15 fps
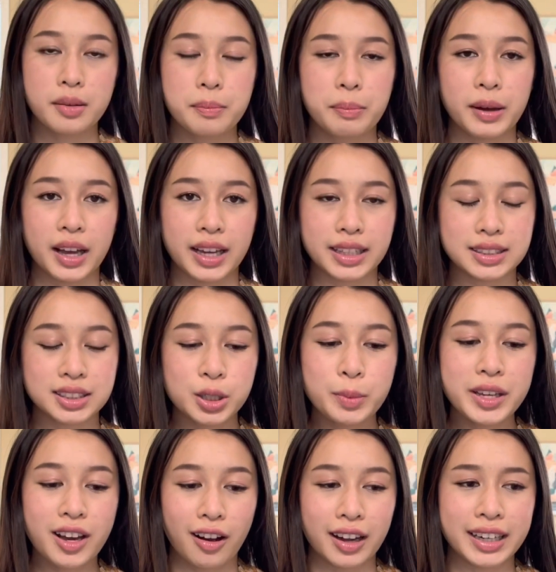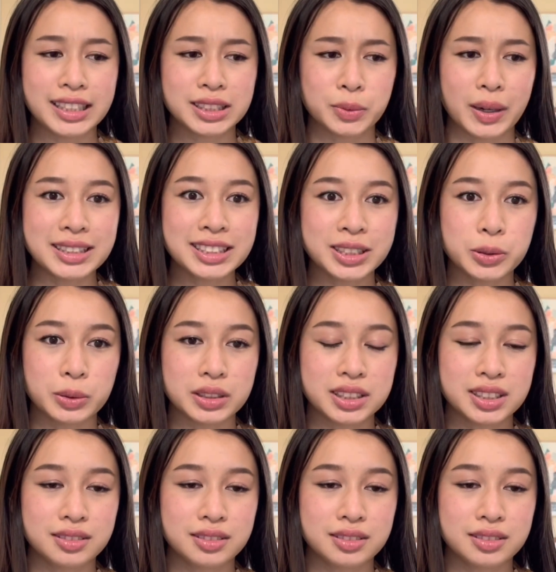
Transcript: But to be honest, once school